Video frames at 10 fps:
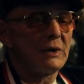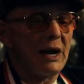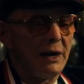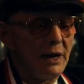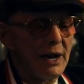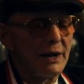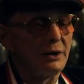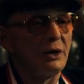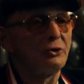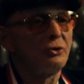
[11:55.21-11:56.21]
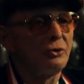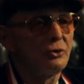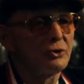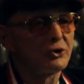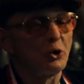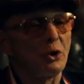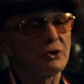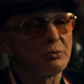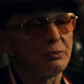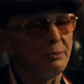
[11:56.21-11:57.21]
He had on
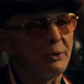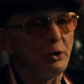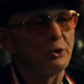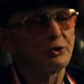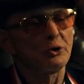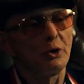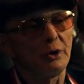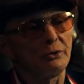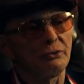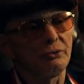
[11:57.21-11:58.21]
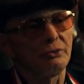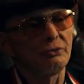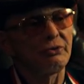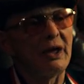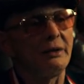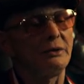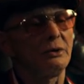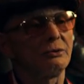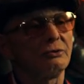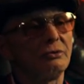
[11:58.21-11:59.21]
shorts, Bermuda shorts,
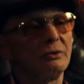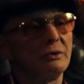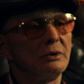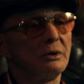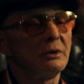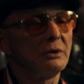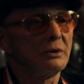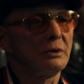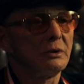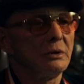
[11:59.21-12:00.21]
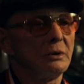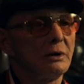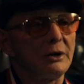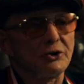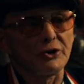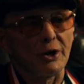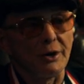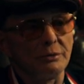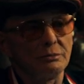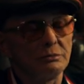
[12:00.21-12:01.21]
sandals, and a
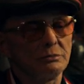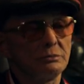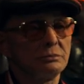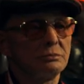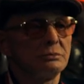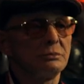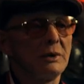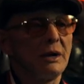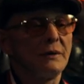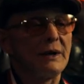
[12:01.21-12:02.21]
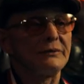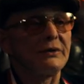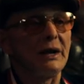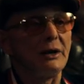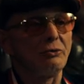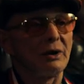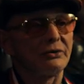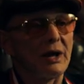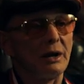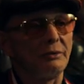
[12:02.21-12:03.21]
shirt. That's how they dress
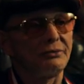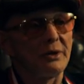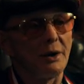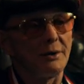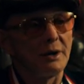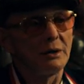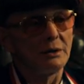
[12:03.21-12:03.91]
down in Florida.